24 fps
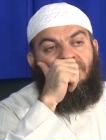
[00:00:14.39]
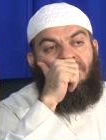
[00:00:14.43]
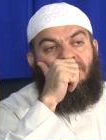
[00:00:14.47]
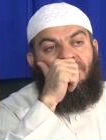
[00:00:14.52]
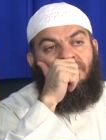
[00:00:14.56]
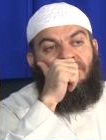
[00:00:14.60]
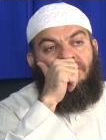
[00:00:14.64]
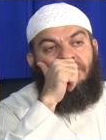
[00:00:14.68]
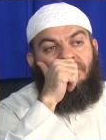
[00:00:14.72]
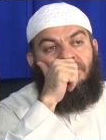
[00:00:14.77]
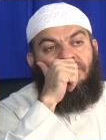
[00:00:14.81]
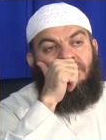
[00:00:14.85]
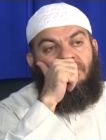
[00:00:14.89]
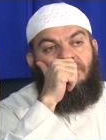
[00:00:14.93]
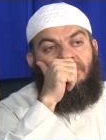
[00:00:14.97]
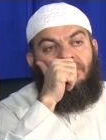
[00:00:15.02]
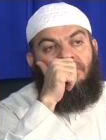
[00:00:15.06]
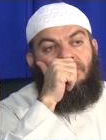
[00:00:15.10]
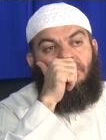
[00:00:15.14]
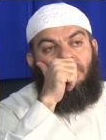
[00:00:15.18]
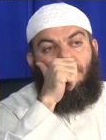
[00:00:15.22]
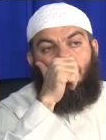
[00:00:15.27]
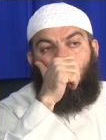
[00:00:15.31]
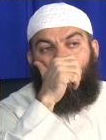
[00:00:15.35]
And if we
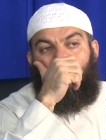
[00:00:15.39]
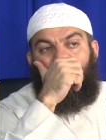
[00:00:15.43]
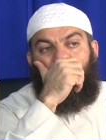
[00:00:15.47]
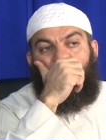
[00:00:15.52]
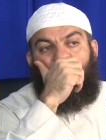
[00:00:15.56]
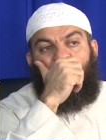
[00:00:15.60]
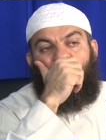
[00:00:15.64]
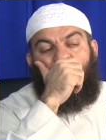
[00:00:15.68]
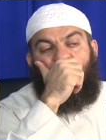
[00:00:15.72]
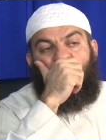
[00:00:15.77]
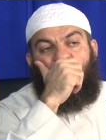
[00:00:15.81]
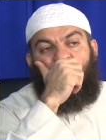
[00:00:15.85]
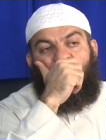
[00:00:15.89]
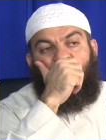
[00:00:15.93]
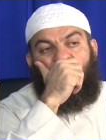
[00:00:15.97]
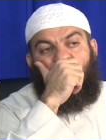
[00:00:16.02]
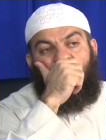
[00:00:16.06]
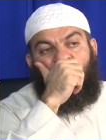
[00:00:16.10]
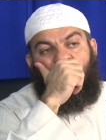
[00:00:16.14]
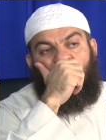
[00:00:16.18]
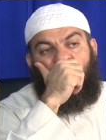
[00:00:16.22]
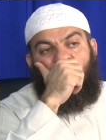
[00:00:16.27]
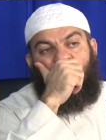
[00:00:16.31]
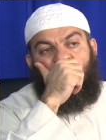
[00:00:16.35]
are allowed to
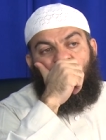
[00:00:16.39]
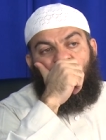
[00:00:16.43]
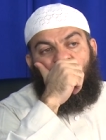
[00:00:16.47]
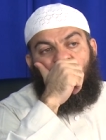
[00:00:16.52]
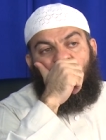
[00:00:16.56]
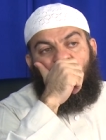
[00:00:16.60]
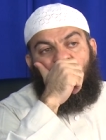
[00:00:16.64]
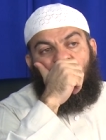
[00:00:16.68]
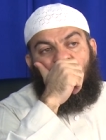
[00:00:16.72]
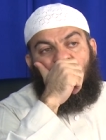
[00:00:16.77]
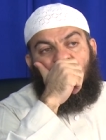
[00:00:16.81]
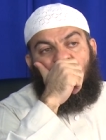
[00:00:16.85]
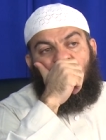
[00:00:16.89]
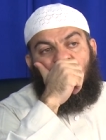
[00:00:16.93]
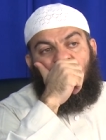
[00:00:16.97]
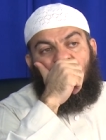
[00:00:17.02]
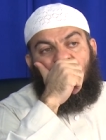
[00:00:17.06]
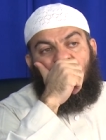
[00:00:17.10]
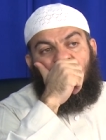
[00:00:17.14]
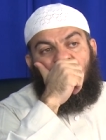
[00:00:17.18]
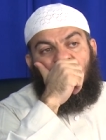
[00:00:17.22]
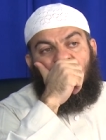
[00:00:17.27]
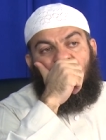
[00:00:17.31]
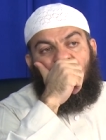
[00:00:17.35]
go there, are there any
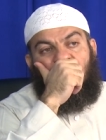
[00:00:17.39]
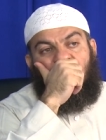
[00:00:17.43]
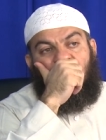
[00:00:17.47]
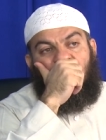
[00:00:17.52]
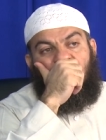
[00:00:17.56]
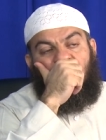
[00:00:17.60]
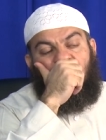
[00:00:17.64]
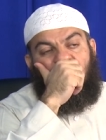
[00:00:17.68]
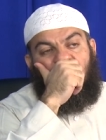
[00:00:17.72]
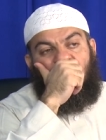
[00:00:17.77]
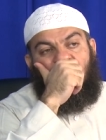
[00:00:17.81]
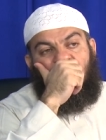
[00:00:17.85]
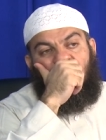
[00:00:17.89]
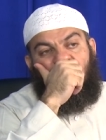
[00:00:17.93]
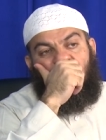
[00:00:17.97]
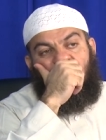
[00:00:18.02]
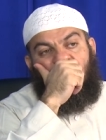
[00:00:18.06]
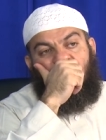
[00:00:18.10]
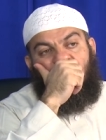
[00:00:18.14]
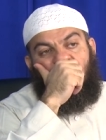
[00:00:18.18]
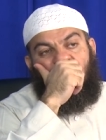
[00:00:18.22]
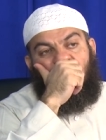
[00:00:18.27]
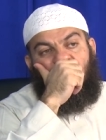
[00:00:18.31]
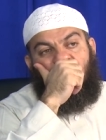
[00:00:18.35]
certain criteria? Do we
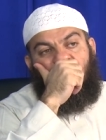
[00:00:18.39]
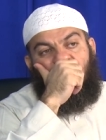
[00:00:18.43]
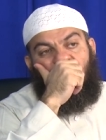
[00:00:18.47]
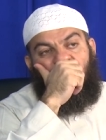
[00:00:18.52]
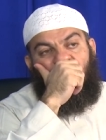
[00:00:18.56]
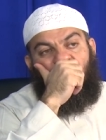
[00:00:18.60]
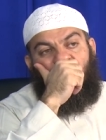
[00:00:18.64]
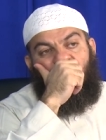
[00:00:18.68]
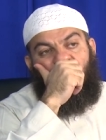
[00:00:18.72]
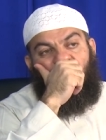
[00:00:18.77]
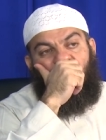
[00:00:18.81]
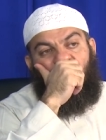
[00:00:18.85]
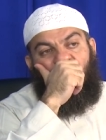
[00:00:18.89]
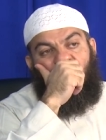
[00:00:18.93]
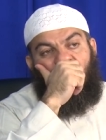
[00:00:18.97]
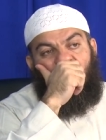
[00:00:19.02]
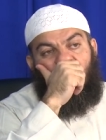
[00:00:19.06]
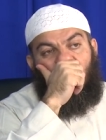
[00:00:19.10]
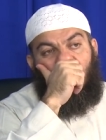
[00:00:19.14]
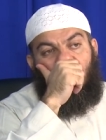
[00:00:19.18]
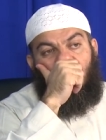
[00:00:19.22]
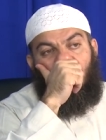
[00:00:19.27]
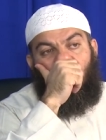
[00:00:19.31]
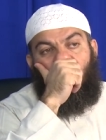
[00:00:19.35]
have to
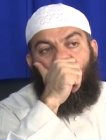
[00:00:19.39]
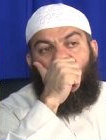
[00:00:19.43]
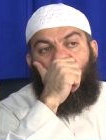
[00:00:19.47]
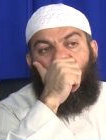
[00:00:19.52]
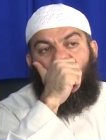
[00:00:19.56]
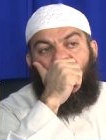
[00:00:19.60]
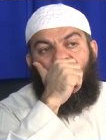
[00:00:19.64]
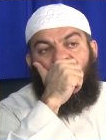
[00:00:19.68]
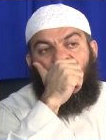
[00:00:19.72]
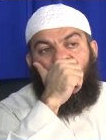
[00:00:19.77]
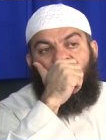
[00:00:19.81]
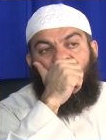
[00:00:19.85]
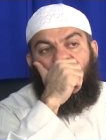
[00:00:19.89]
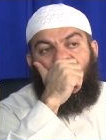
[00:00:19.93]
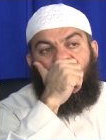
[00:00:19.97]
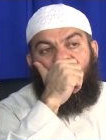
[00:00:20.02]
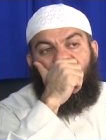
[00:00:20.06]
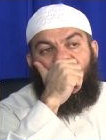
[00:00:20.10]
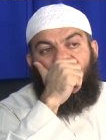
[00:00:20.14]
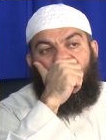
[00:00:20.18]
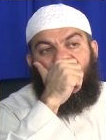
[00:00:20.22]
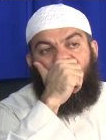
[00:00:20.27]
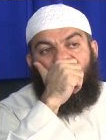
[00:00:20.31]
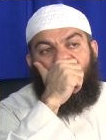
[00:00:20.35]
ask them to turn
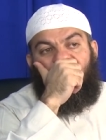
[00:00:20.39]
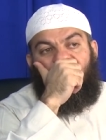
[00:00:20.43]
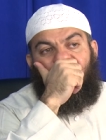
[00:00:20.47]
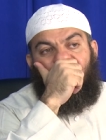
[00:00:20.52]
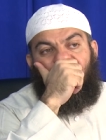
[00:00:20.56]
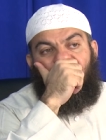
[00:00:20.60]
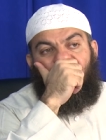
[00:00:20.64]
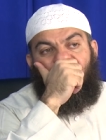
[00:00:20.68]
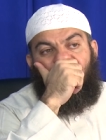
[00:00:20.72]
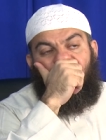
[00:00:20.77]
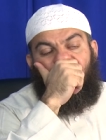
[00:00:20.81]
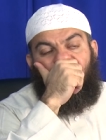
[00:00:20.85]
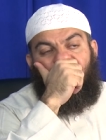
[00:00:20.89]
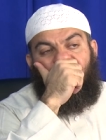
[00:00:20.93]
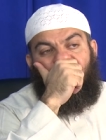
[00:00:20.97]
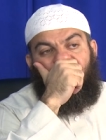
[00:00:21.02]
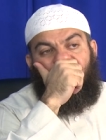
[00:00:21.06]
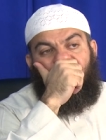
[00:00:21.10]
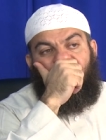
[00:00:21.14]
off the music?